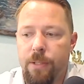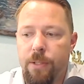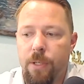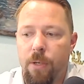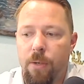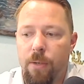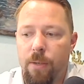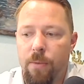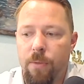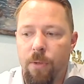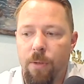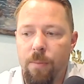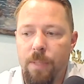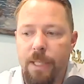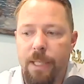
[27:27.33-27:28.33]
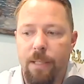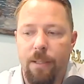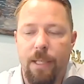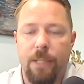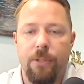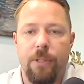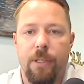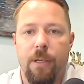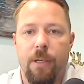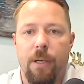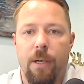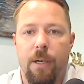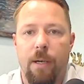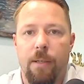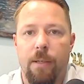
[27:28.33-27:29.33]
So normally an electric
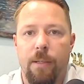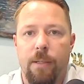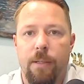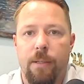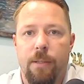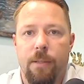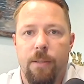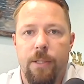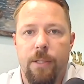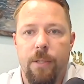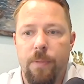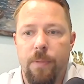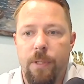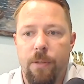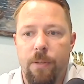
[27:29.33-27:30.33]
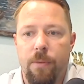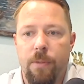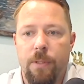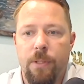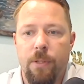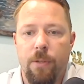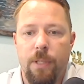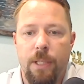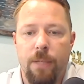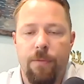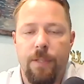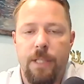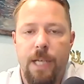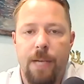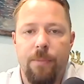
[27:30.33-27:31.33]
car, so the
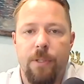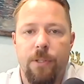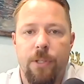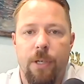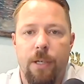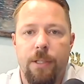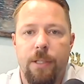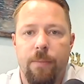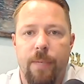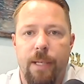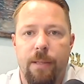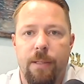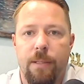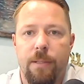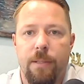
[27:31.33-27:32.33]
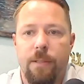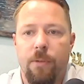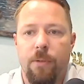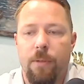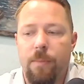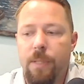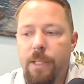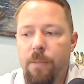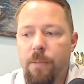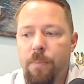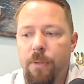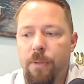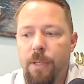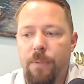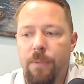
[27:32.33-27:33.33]
different types of charging methods, normally you
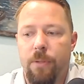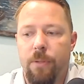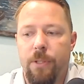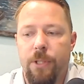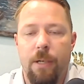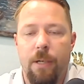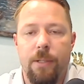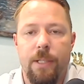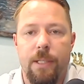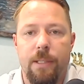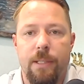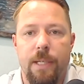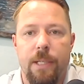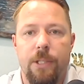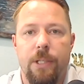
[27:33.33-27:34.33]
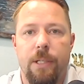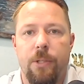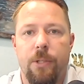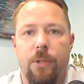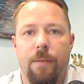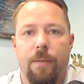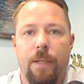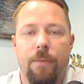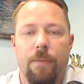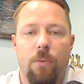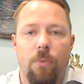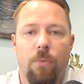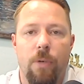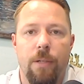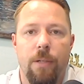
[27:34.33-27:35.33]
pull up to a charging station and you have
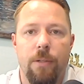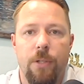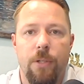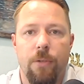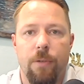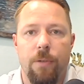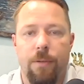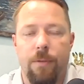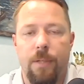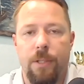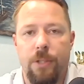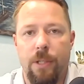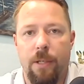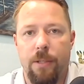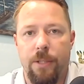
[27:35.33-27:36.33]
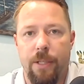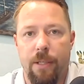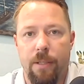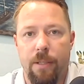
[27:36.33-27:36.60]
level 1, 2, or 3 charging.